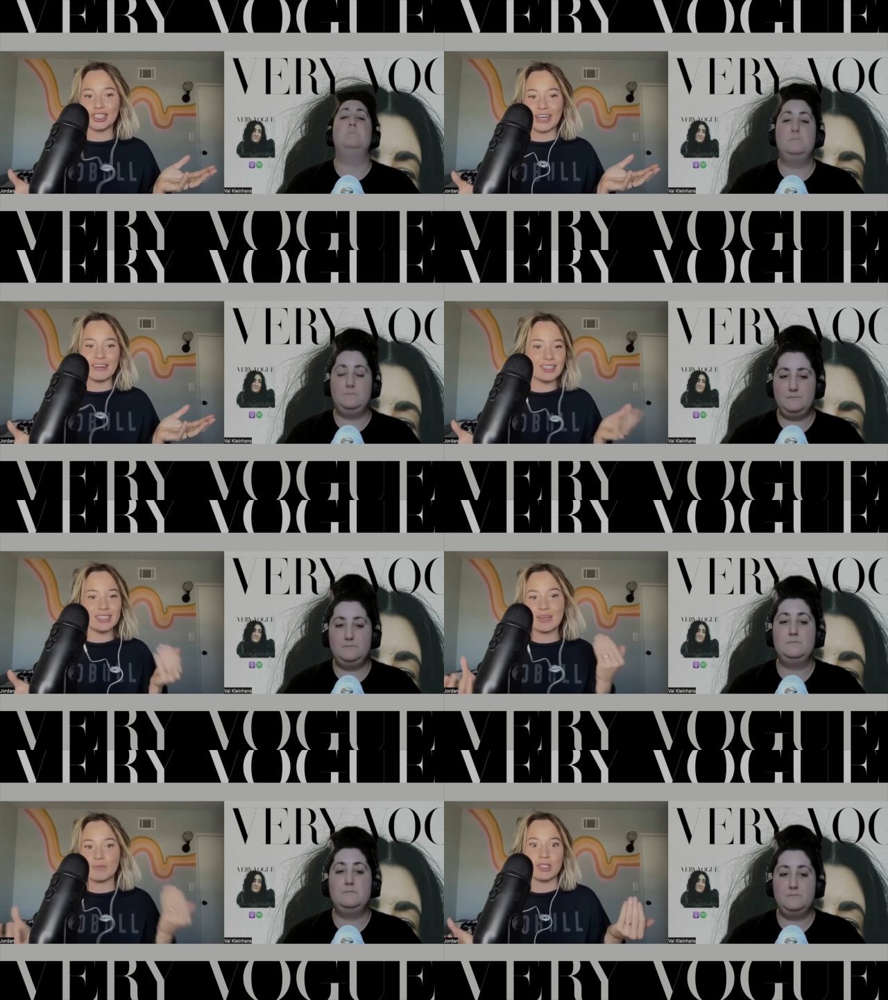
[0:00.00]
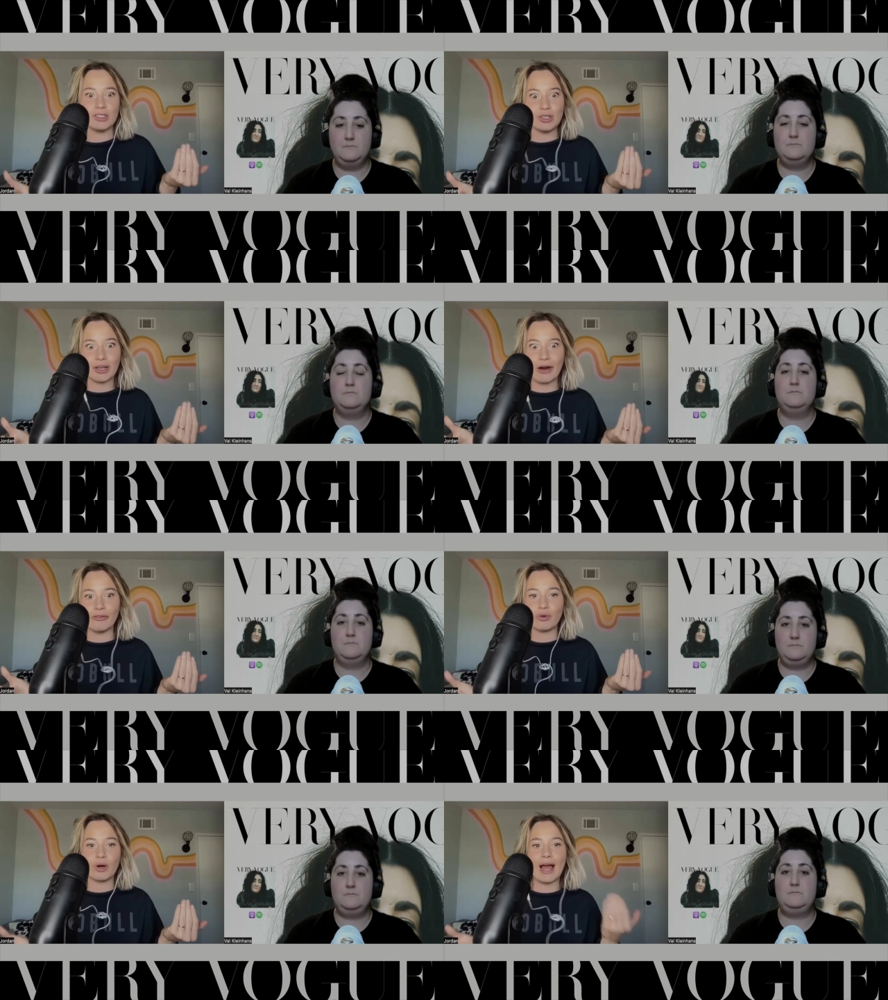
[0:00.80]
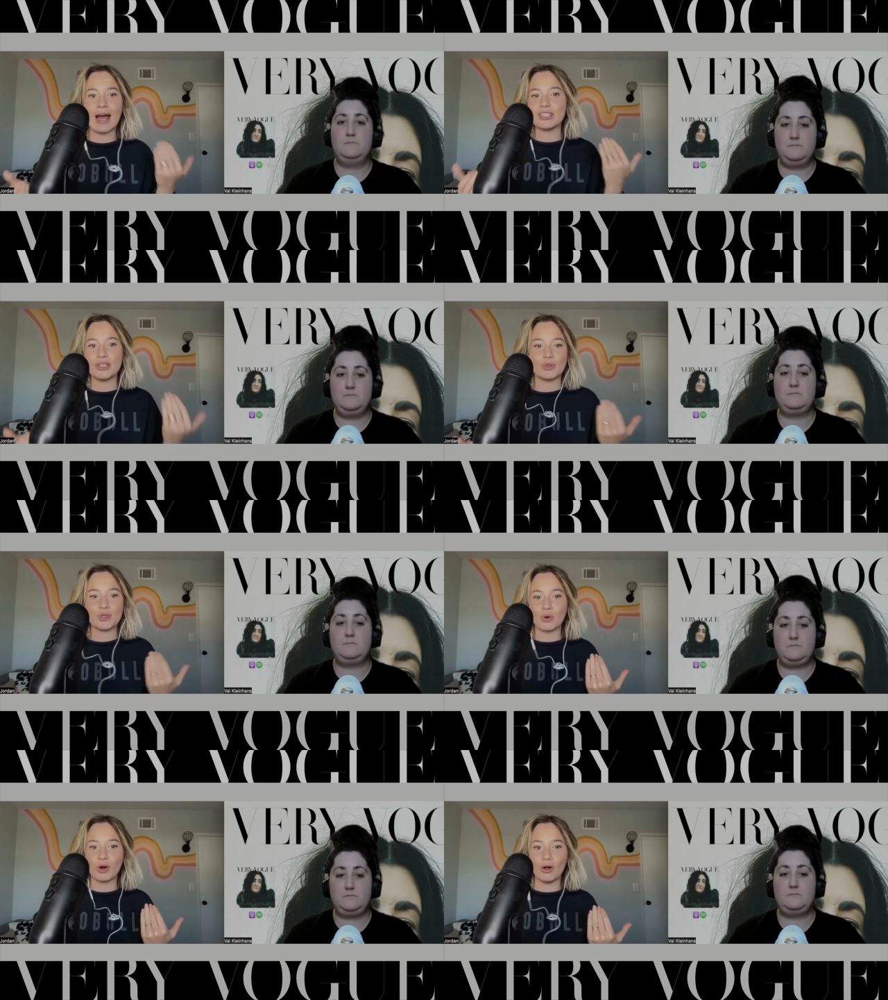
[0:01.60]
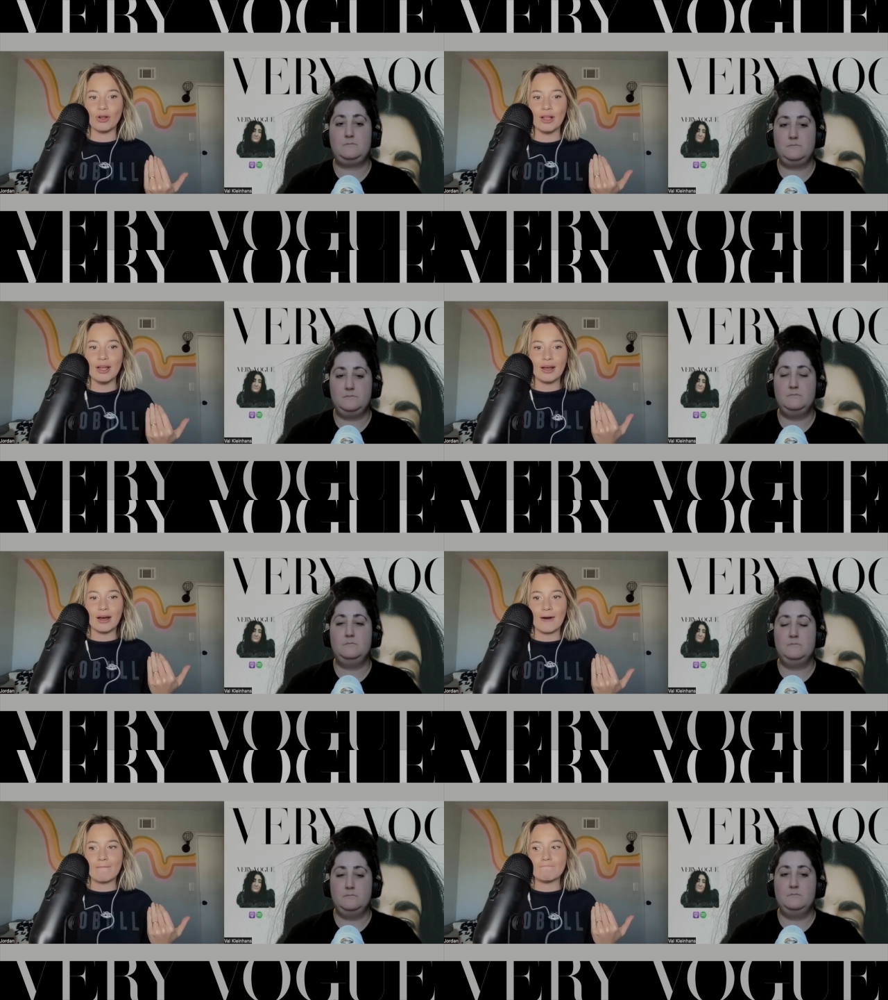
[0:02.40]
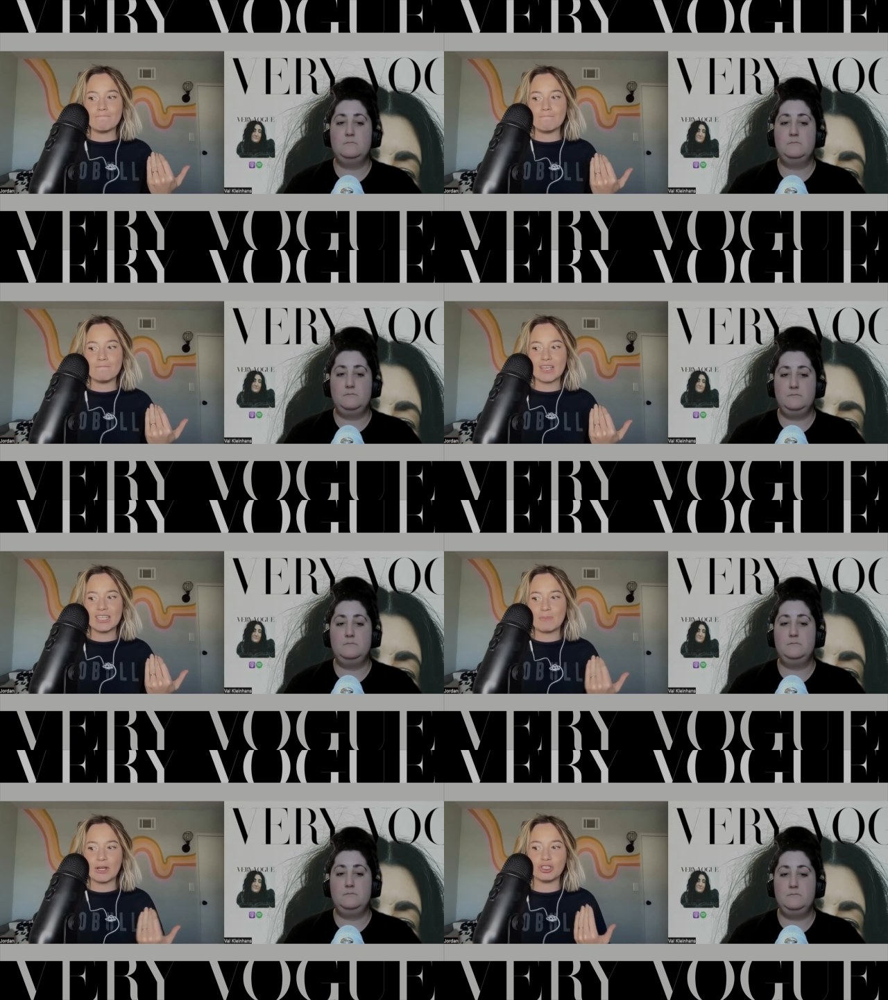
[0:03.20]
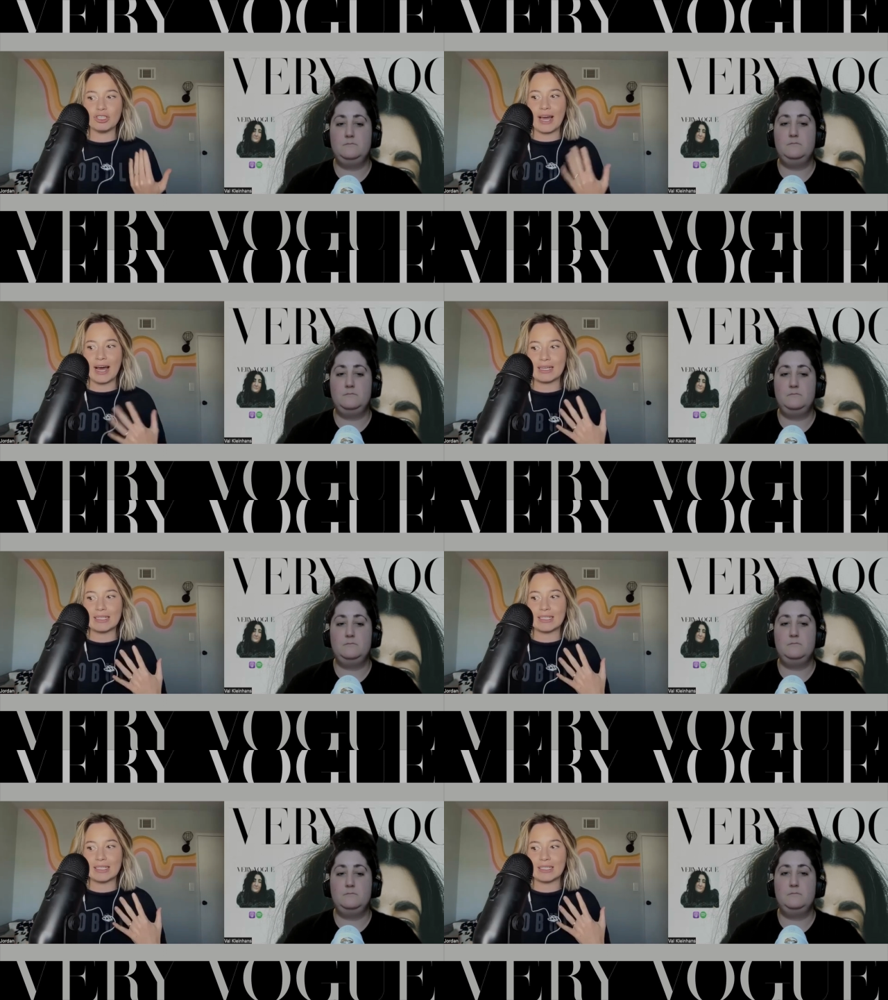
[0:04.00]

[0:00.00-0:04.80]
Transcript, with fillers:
Speaker 1: shift and something to look out for as you scroll um especially as